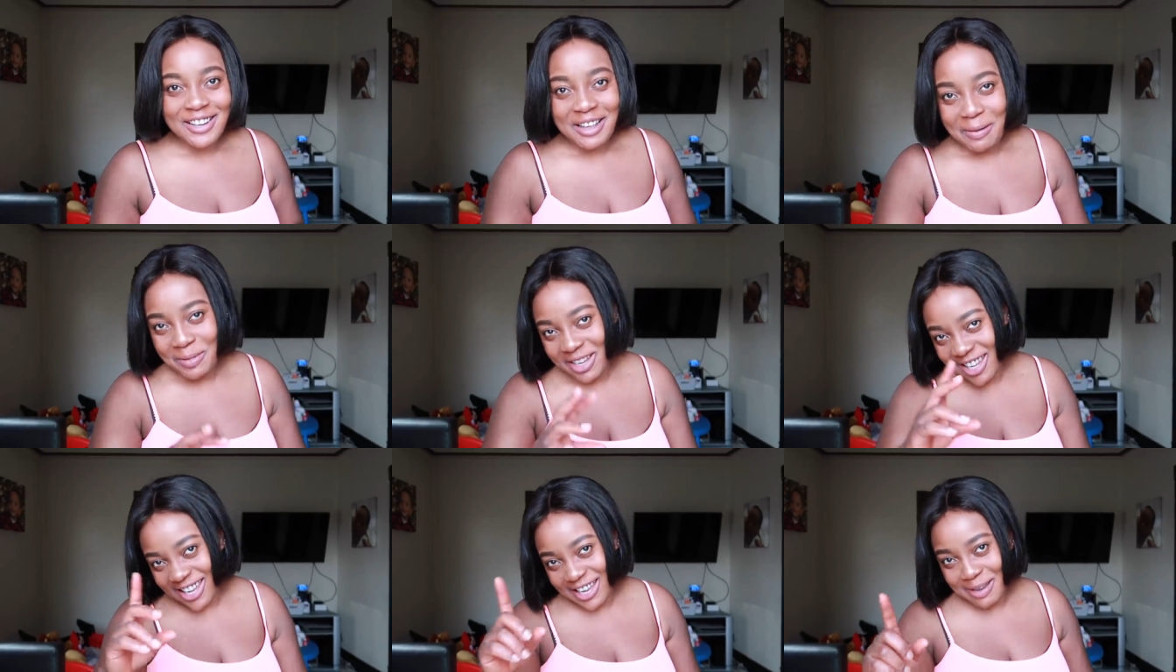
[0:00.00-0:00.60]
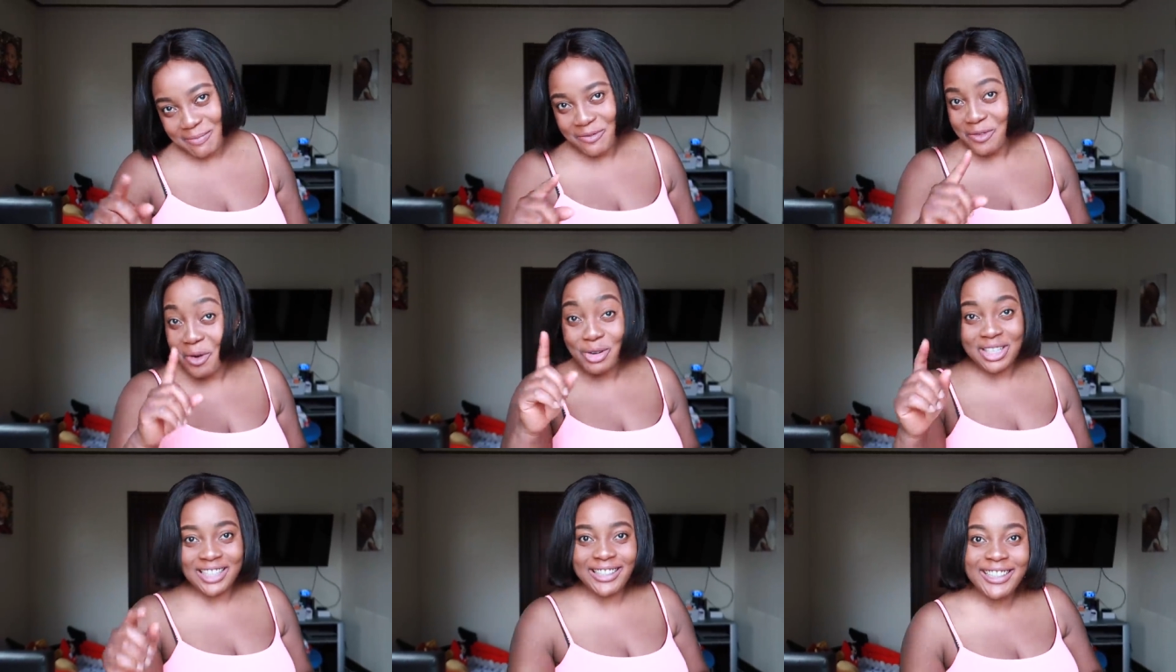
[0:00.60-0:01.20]
I mean, get him
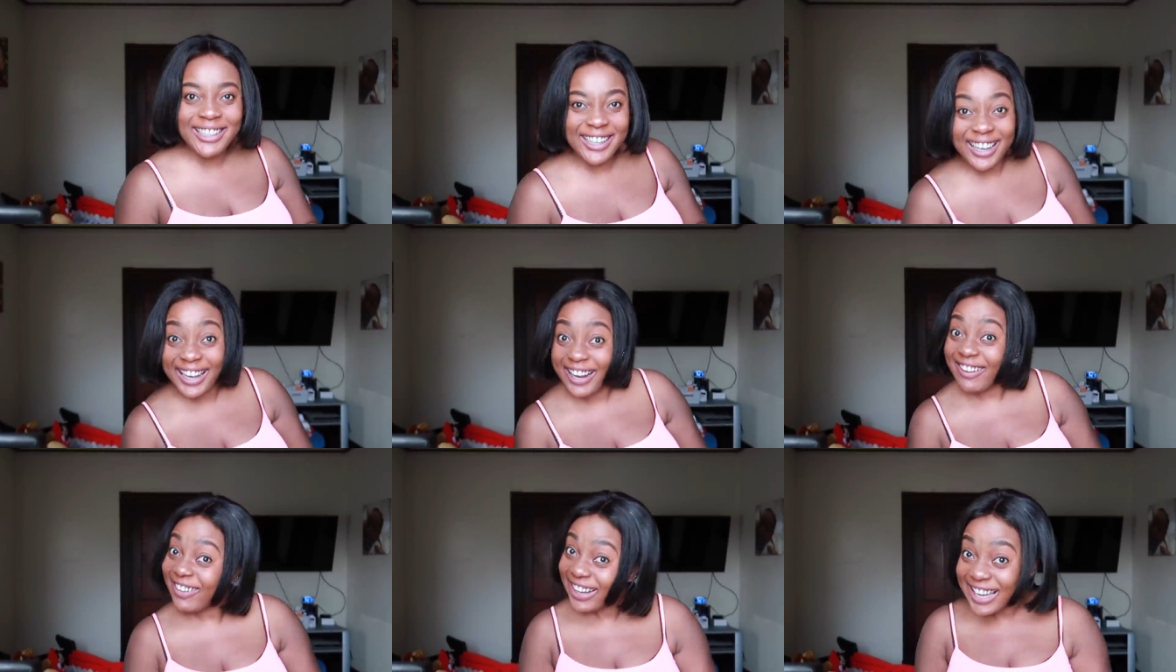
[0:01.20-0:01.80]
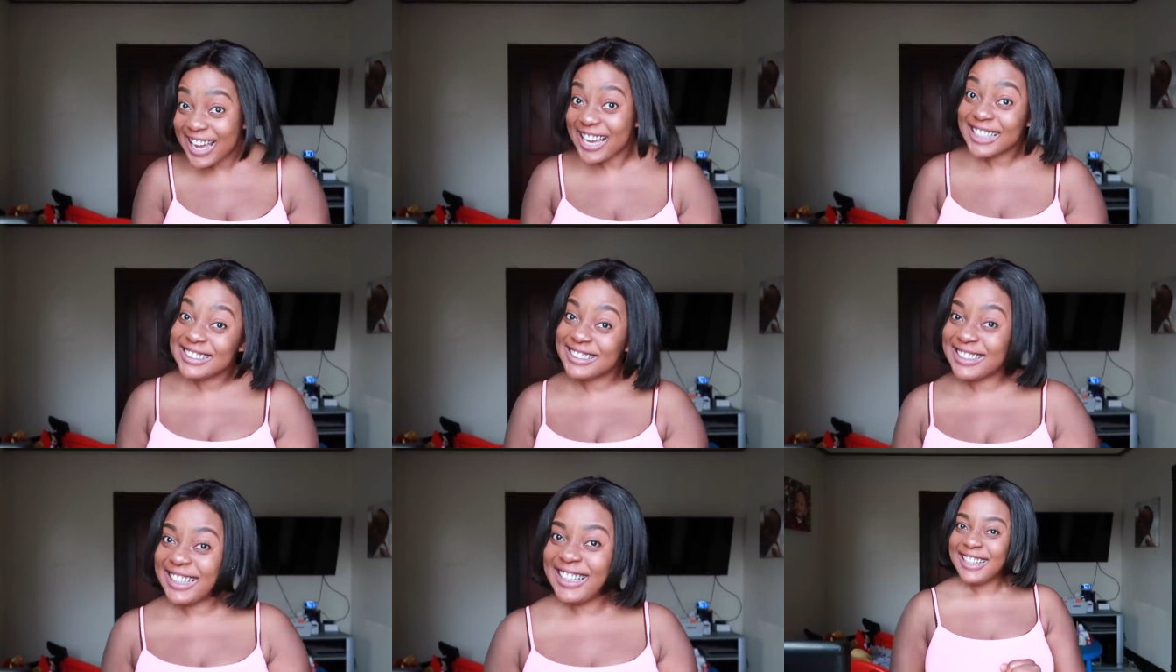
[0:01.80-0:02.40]
rolling. Alright, guys.